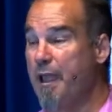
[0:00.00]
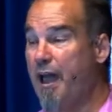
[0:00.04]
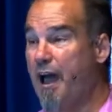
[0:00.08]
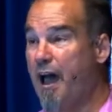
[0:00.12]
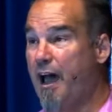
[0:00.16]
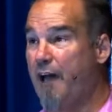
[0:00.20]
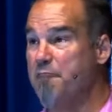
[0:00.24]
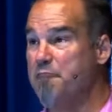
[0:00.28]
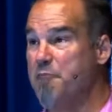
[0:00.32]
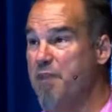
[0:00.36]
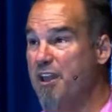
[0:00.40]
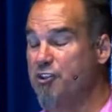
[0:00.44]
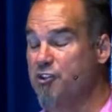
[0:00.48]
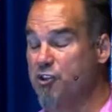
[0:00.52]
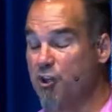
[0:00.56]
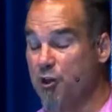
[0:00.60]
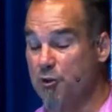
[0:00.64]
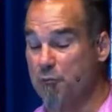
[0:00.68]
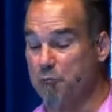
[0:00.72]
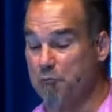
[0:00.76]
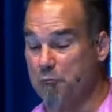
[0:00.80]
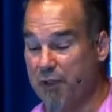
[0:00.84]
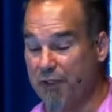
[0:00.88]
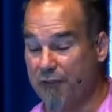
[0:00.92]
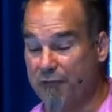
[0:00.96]
I've
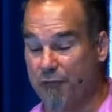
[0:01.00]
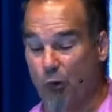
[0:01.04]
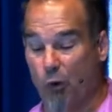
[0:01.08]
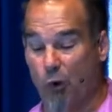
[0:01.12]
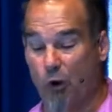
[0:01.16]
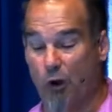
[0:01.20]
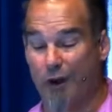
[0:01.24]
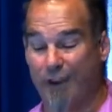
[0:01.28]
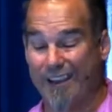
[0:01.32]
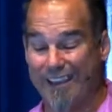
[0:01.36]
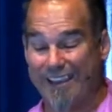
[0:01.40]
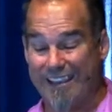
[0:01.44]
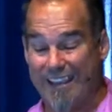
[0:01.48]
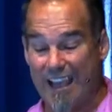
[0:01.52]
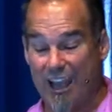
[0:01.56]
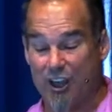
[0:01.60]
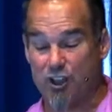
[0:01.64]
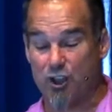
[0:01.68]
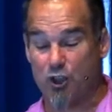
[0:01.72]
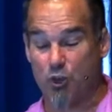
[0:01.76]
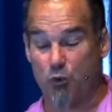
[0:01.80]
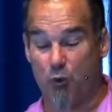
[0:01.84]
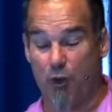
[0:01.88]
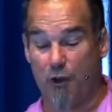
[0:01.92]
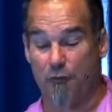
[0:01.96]
mentioned before,
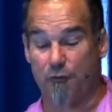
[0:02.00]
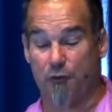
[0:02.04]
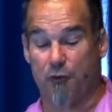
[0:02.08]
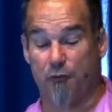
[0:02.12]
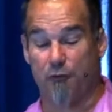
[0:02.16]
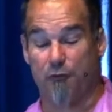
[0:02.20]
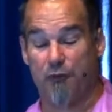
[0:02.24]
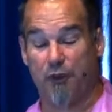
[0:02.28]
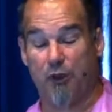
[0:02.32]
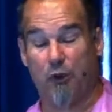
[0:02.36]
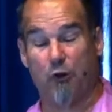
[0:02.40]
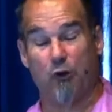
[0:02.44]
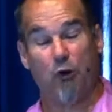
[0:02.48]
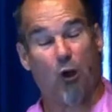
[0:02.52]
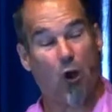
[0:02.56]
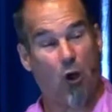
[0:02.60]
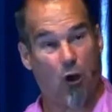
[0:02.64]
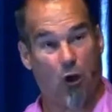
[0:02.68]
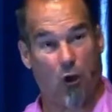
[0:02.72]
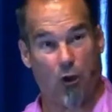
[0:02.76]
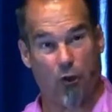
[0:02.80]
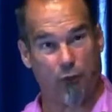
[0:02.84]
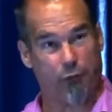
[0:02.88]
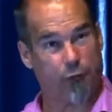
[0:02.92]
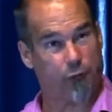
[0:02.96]
Yeshua fulfilled
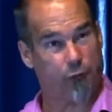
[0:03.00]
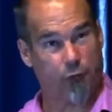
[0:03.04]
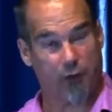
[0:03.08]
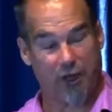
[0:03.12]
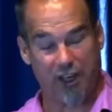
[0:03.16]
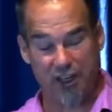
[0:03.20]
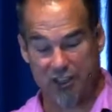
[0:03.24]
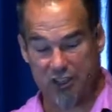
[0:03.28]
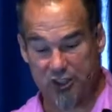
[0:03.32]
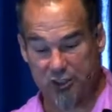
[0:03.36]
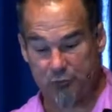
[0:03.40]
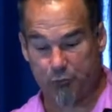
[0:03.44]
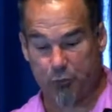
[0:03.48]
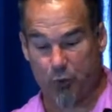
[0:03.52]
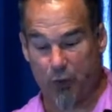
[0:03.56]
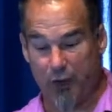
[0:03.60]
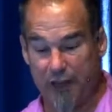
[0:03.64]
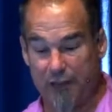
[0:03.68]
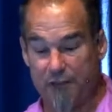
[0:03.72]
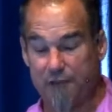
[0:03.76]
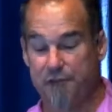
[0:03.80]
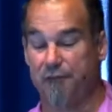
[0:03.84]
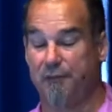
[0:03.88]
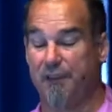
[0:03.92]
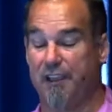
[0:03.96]
all three
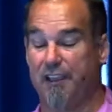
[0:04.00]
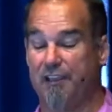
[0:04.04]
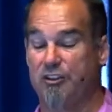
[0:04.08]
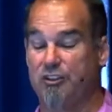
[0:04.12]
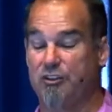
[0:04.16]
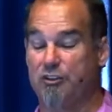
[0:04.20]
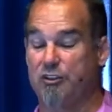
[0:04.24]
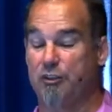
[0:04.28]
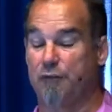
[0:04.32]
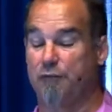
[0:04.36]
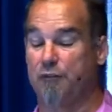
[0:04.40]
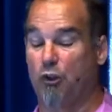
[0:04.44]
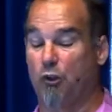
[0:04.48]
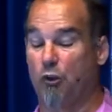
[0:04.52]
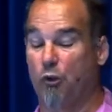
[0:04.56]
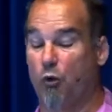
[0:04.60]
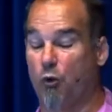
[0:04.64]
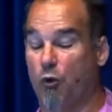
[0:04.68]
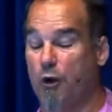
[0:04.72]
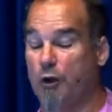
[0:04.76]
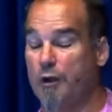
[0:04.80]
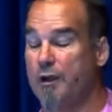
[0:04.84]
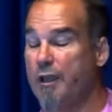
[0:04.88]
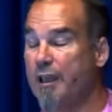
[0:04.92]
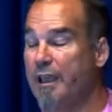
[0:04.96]
spring feasts of the
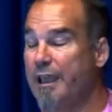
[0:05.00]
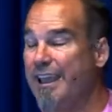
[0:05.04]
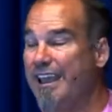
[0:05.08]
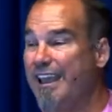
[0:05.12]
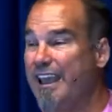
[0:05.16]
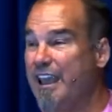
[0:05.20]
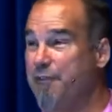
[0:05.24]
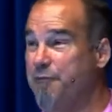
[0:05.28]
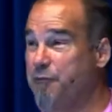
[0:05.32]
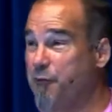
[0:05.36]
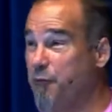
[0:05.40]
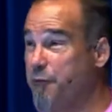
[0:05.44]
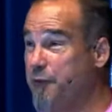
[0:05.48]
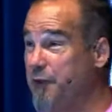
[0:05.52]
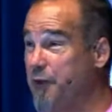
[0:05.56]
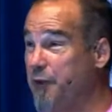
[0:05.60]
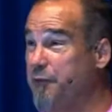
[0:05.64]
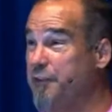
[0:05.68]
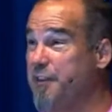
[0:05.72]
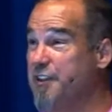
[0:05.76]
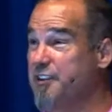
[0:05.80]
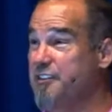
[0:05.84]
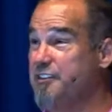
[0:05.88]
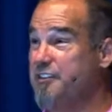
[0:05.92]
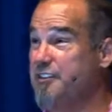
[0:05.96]
Lord. He fulfilled
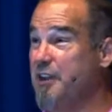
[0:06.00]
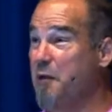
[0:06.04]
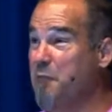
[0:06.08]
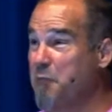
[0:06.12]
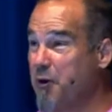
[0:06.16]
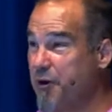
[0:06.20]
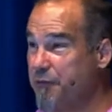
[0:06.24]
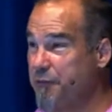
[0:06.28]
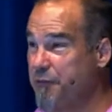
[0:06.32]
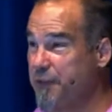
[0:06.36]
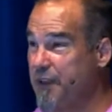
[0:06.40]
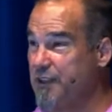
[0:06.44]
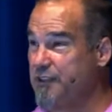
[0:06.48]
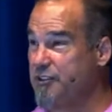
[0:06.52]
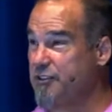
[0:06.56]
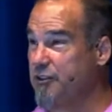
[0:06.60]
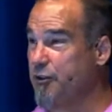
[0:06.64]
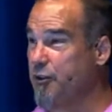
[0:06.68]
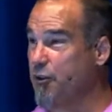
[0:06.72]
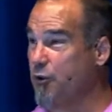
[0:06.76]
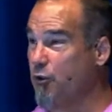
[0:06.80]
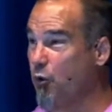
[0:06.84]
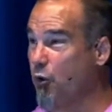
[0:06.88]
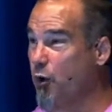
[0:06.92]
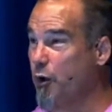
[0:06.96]
the summer feast of
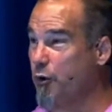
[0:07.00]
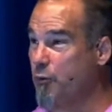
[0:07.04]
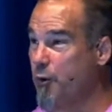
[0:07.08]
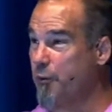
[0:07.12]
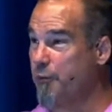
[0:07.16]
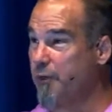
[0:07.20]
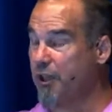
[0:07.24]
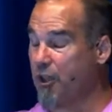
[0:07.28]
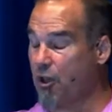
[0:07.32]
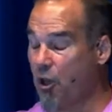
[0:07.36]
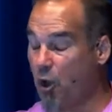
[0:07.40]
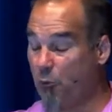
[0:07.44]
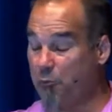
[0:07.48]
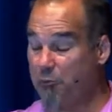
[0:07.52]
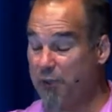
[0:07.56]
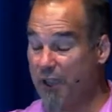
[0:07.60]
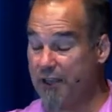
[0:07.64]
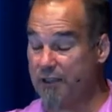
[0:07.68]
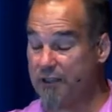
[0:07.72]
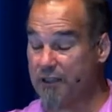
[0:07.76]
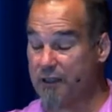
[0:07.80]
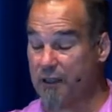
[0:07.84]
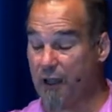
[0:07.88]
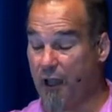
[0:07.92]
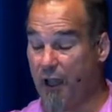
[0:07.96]
the Lord, what we call
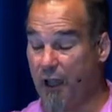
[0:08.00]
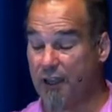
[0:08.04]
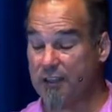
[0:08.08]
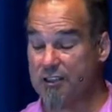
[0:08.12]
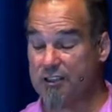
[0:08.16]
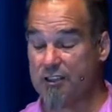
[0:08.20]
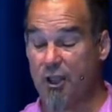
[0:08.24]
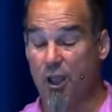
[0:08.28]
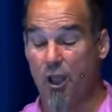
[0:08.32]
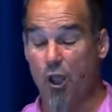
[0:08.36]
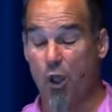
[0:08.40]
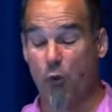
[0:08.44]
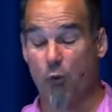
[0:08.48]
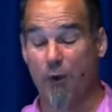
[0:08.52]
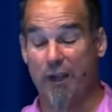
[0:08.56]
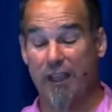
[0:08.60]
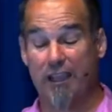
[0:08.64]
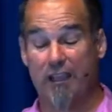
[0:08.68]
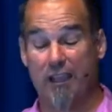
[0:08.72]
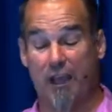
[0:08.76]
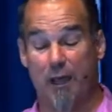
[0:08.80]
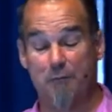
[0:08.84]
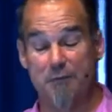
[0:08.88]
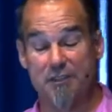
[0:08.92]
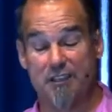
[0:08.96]
Pentecost. When he
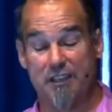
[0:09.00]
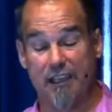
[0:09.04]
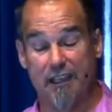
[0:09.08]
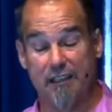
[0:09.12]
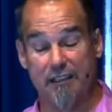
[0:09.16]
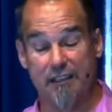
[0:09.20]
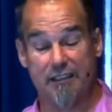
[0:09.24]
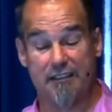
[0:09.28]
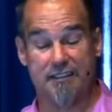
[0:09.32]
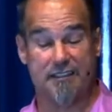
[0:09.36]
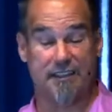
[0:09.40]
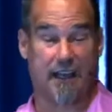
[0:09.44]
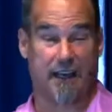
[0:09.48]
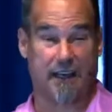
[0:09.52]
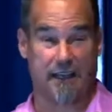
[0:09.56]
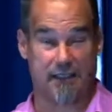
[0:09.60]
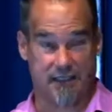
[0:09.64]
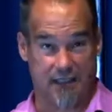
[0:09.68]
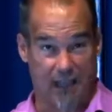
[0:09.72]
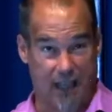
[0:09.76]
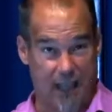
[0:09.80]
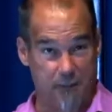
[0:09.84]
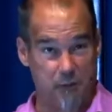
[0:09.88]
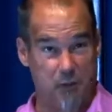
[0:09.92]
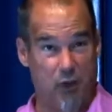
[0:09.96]
comes again the second
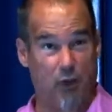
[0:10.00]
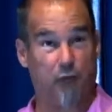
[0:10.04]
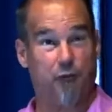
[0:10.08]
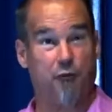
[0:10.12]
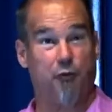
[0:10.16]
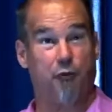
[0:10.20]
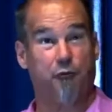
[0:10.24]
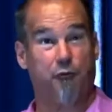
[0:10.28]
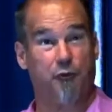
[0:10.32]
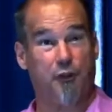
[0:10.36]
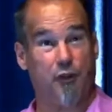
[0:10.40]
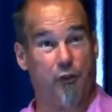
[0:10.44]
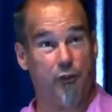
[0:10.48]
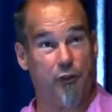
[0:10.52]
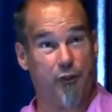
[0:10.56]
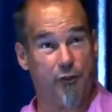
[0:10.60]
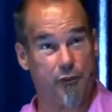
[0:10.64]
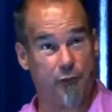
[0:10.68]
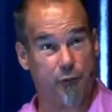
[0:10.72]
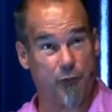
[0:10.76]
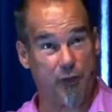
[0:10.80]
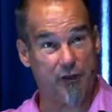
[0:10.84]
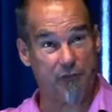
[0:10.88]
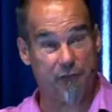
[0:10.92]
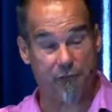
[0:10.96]
time, he'll fulfill the
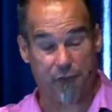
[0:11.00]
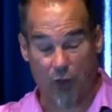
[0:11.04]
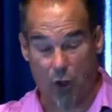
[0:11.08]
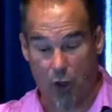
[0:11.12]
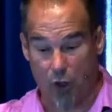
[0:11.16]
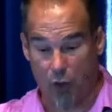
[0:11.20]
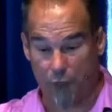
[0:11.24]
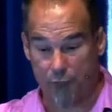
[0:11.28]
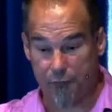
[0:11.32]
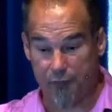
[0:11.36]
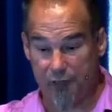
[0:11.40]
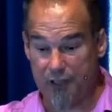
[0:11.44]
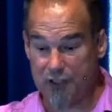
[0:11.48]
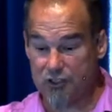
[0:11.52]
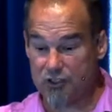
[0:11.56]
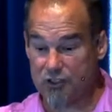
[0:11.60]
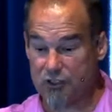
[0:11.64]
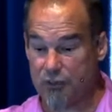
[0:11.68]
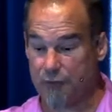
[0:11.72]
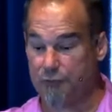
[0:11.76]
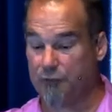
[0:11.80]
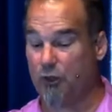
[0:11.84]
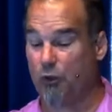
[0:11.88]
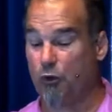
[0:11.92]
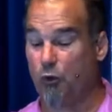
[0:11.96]
three fall feasts
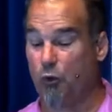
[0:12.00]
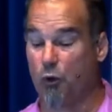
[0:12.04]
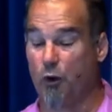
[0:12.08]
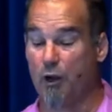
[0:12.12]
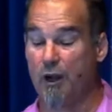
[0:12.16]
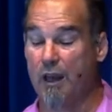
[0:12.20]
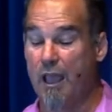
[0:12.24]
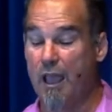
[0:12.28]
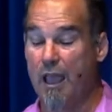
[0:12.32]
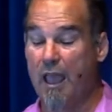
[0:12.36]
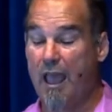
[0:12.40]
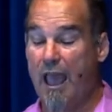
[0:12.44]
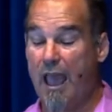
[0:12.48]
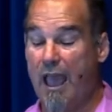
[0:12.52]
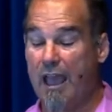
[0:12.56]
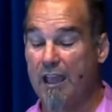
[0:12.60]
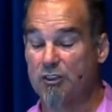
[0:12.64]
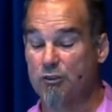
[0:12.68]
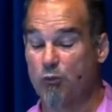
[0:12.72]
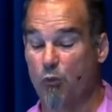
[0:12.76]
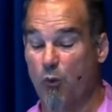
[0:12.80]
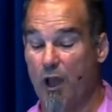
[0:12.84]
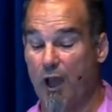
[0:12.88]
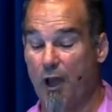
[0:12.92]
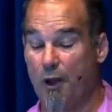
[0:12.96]
of the Lord as
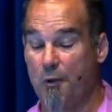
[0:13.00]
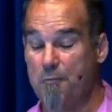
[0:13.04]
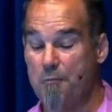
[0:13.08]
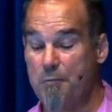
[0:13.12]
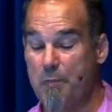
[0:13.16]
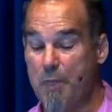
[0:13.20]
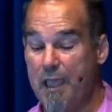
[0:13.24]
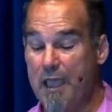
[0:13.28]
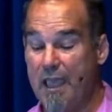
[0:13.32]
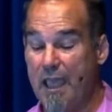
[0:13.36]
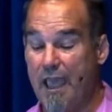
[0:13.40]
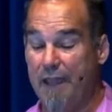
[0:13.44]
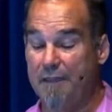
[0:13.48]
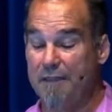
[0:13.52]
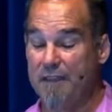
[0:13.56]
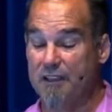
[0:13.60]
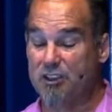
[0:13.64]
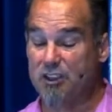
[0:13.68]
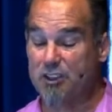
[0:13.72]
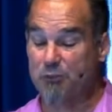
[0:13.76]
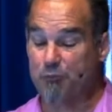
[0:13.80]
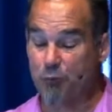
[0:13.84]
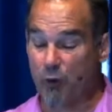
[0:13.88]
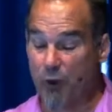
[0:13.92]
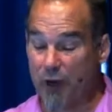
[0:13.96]
well. And the
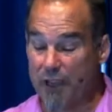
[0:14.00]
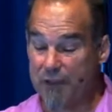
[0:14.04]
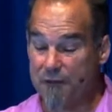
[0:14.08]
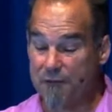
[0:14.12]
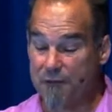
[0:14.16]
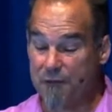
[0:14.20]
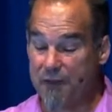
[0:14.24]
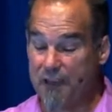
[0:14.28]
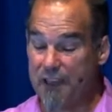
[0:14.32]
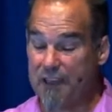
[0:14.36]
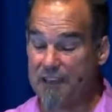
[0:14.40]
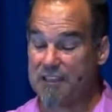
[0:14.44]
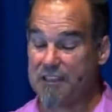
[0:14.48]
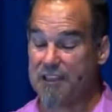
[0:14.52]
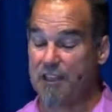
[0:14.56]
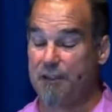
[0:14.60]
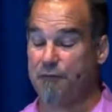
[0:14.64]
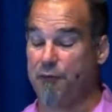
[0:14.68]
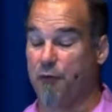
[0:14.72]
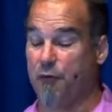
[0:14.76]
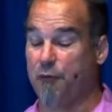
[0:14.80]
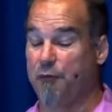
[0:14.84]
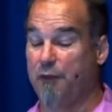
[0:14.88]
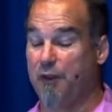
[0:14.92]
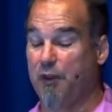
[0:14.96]
spring feast he
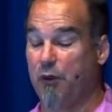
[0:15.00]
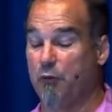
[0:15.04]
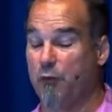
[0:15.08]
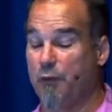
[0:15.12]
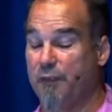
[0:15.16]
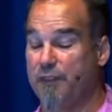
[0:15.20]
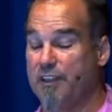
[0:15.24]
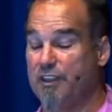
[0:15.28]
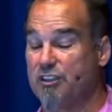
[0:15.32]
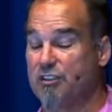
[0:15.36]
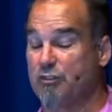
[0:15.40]
fulfilled with his